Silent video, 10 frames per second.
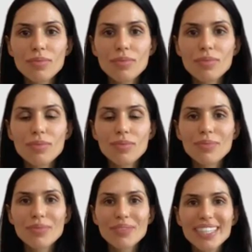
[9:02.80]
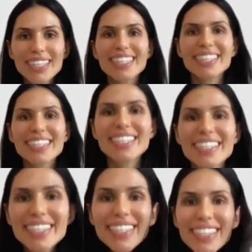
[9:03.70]

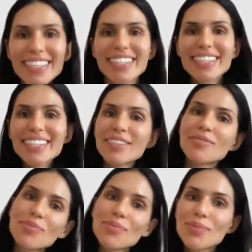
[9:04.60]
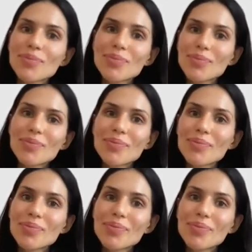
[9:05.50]

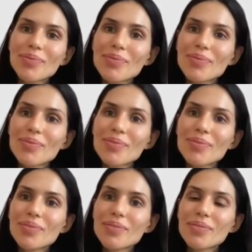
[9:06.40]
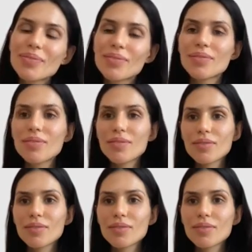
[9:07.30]
The person shown says nothing.